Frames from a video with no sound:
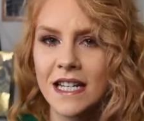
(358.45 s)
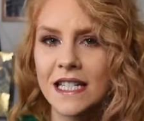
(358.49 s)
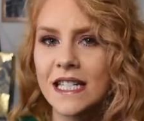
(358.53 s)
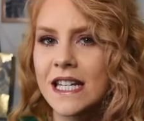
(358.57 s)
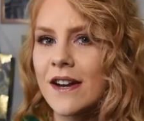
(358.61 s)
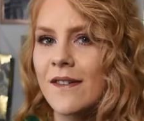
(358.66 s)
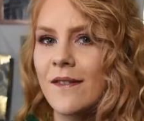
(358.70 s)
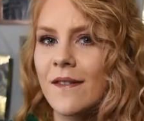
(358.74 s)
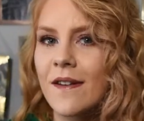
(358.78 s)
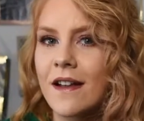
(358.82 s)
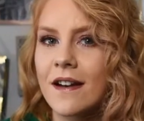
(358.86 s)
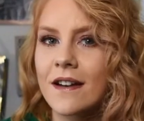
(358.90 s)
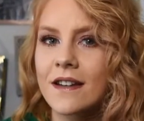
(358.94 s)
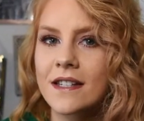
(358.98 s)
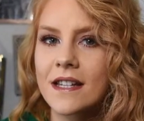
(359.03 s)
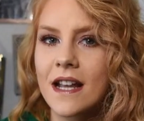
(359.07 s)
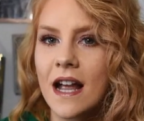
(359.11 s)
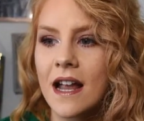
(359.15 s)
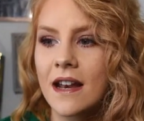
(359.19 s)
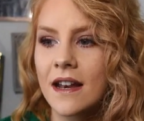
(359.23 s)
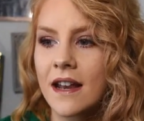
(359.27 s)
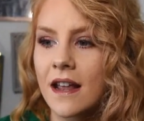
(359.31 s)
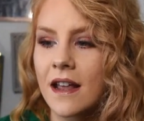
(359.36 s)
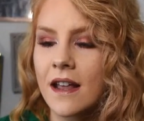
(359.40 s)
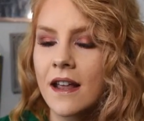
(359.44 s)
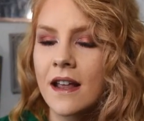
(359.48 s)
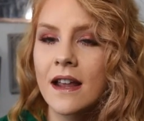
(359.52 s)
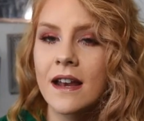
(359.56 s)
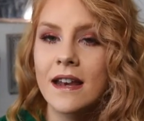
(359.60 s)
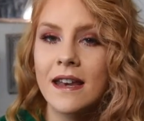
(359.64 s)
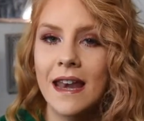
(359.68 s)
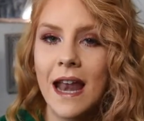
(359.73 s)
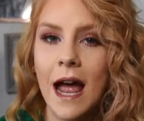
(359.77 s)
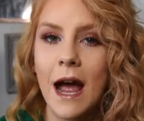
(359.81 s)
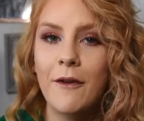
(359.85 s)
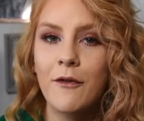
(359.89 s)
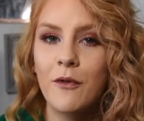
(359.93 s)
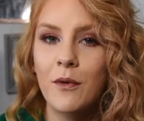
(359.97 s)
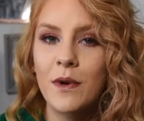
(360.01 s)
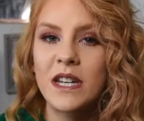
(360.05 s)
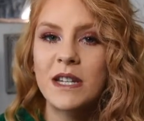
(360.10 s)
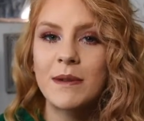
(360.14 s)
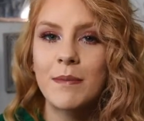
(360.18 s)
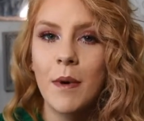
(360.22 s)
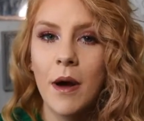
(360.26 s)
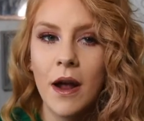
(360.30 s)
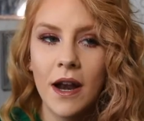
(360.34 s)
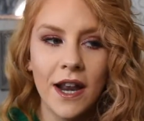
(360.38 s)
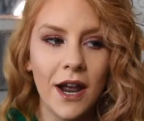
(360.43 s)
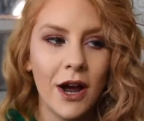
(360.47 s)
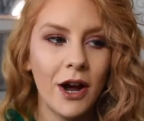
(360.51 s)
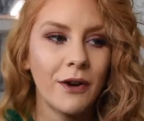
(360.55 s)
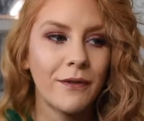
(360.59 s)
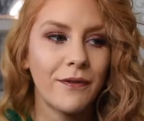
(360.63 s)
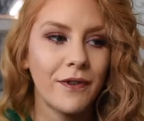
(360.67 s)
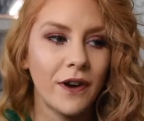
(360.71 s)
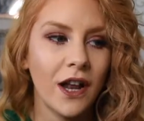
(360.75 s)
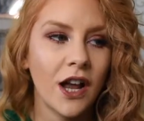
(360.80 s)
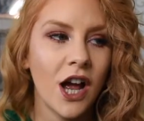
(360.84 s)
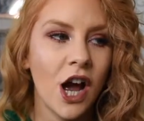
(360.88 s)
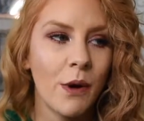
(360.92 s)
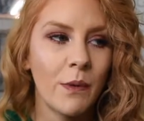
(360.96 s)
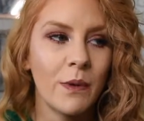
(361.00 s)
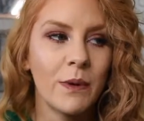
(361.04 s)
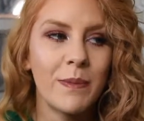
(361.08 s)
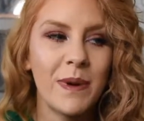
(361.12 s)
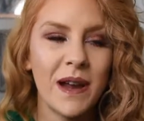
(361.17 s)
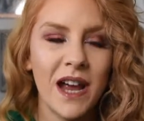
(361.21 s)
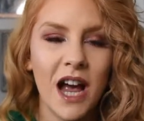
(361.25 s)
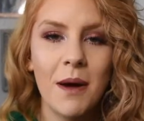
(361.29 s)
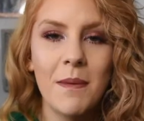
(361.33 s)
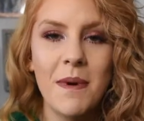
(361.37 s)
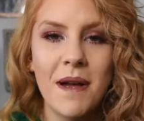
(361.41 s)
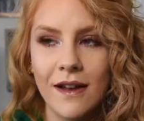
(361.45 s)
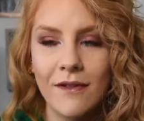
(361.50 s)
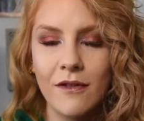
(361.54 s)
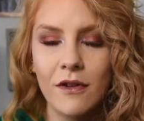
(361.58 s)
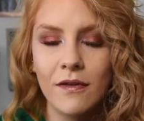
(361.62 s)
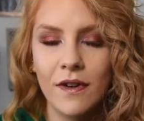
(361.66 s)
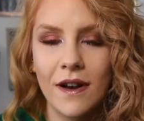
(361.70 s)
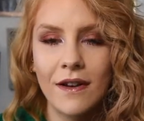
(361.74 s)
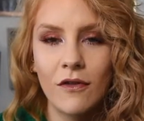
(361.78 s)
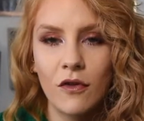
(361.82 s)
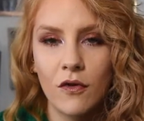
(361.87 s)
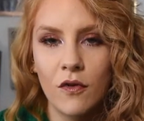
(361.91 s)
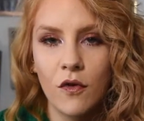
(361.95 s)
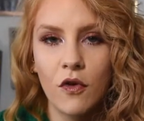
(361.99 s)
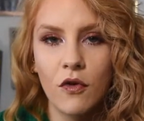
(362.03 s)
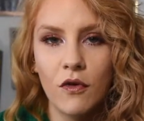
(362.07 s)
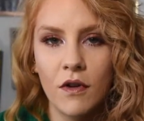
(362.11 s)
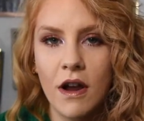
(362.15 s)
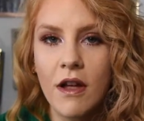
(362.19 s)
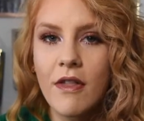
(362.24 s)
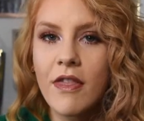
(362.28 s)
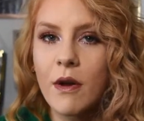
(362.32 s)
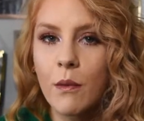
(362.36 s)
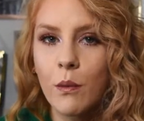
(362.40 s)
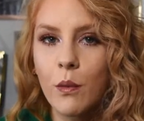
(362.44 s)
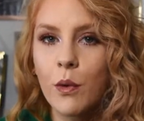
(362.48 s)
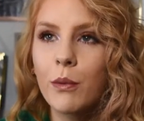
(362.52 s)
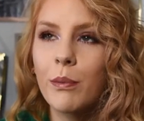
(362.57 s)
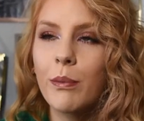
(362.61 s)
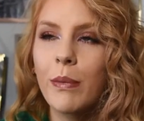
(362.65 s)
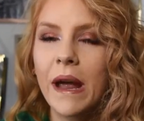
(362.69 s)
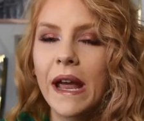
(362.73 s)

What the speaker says: Didn't really understand it. Now if I went to Bali, I feel like I would pick up every flavour of Oreo there would